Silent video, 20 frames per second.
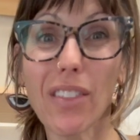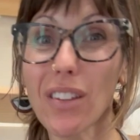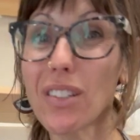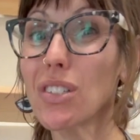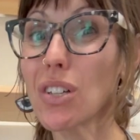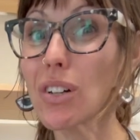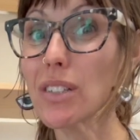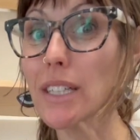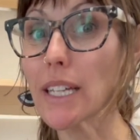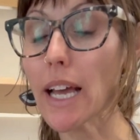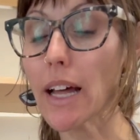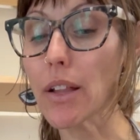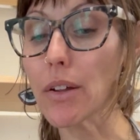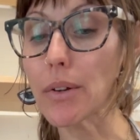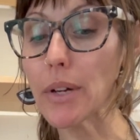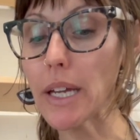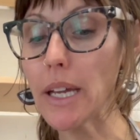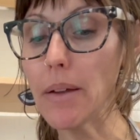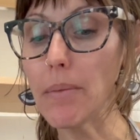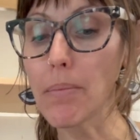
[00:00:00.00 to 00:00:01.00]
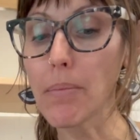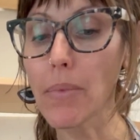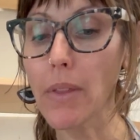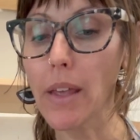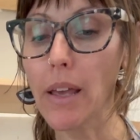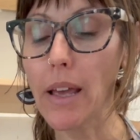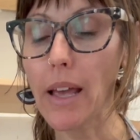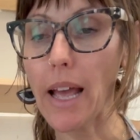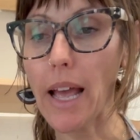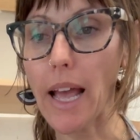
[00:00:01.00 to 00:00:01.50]
it's called a gallery,
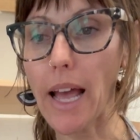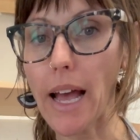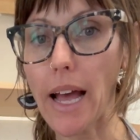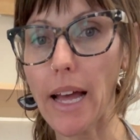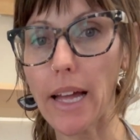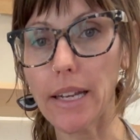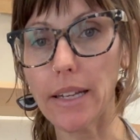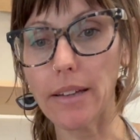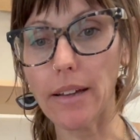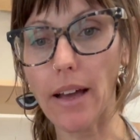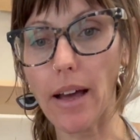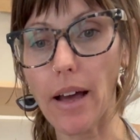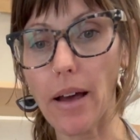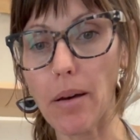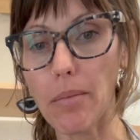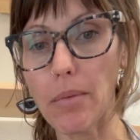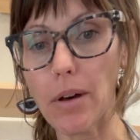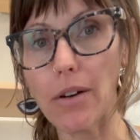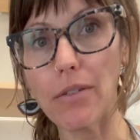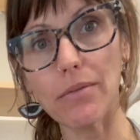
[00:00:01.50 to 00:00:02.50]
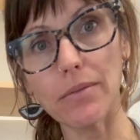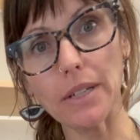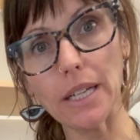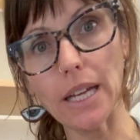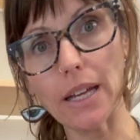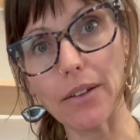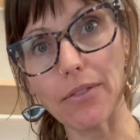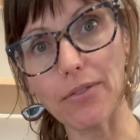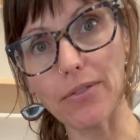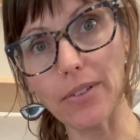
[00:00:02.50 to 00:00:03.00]
and a
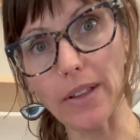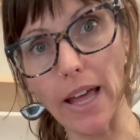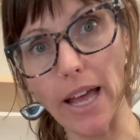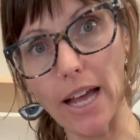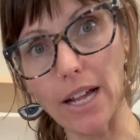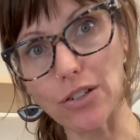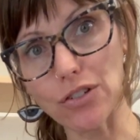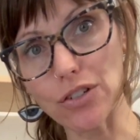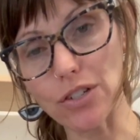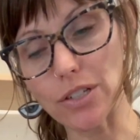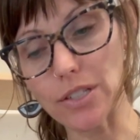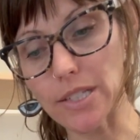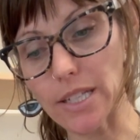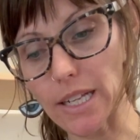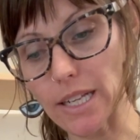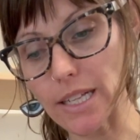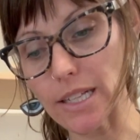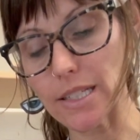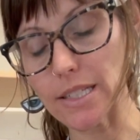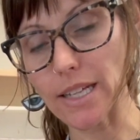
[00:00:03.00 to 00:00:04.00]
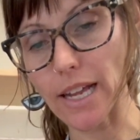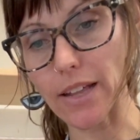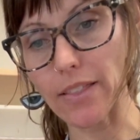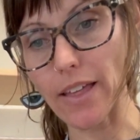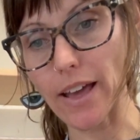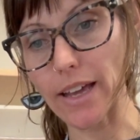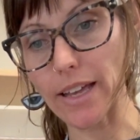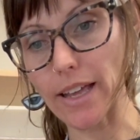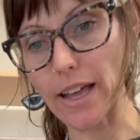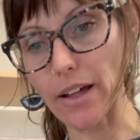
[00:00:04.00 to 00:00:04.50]
flange to sit inside
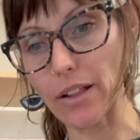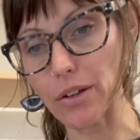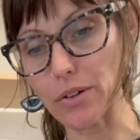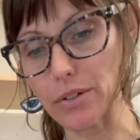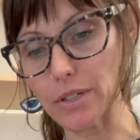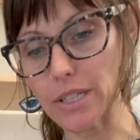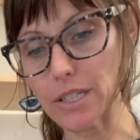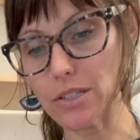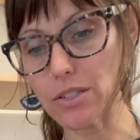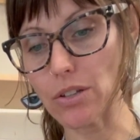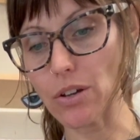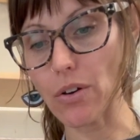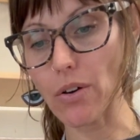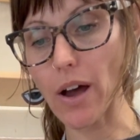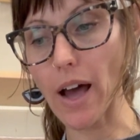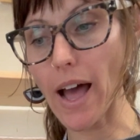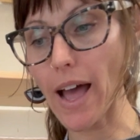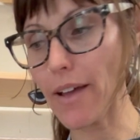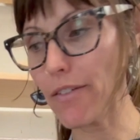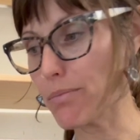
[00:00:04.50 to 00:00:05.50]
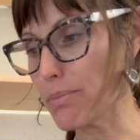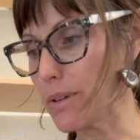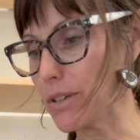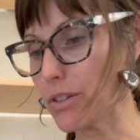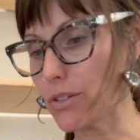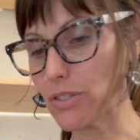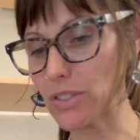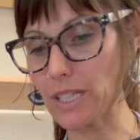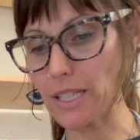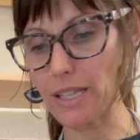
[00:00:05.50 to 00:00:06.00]
that gallery. So I've been
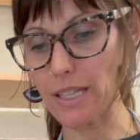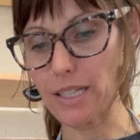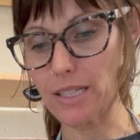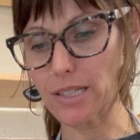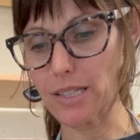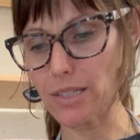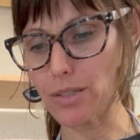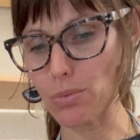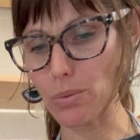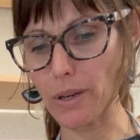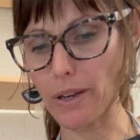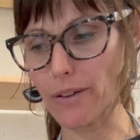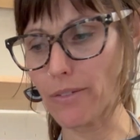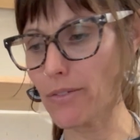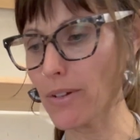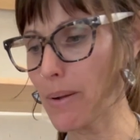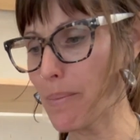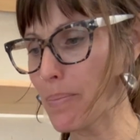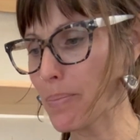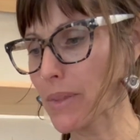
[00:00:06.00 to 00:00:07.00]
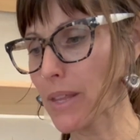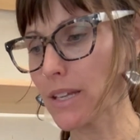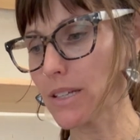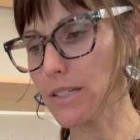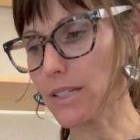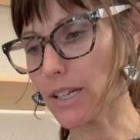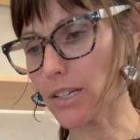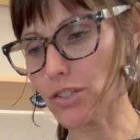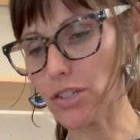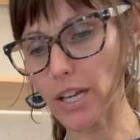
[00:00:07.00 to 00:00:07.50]
using this as one of
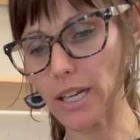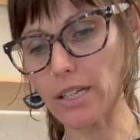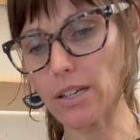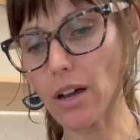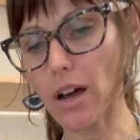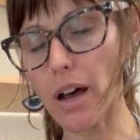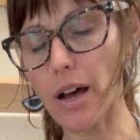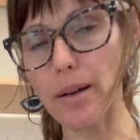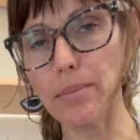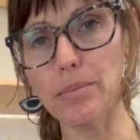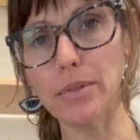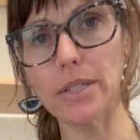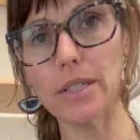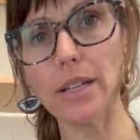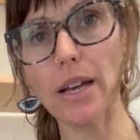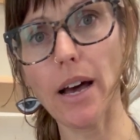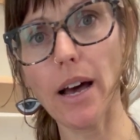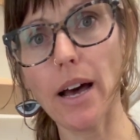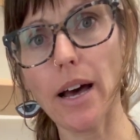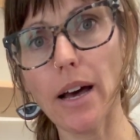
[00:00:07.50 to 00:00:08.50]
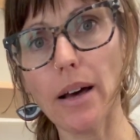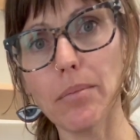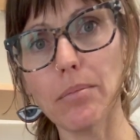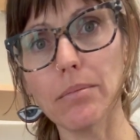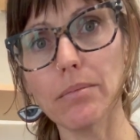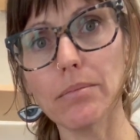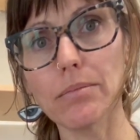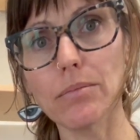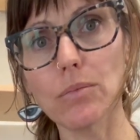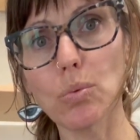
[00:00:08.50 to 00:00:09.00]
Sunshine Cobb's
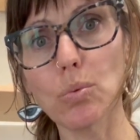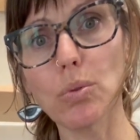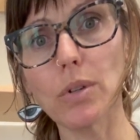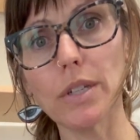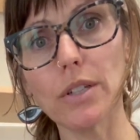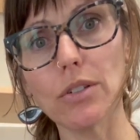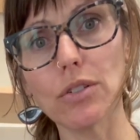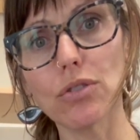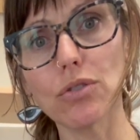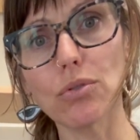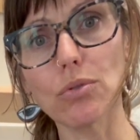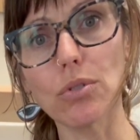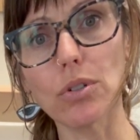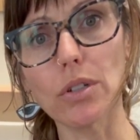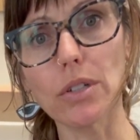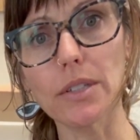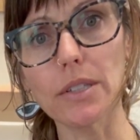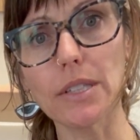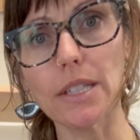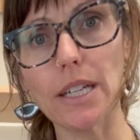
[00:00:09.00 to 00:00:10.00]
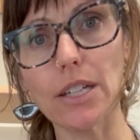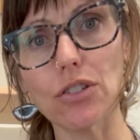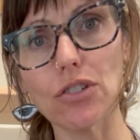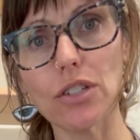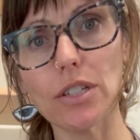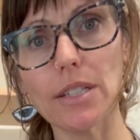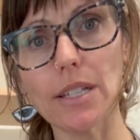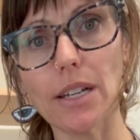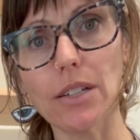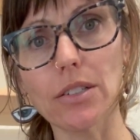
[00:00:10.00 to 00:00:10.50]
wooden tools that
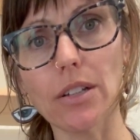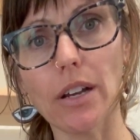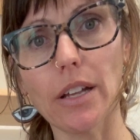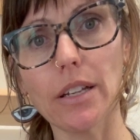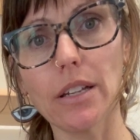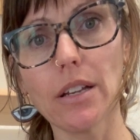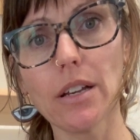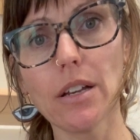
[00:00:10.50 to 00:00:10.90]
she sells on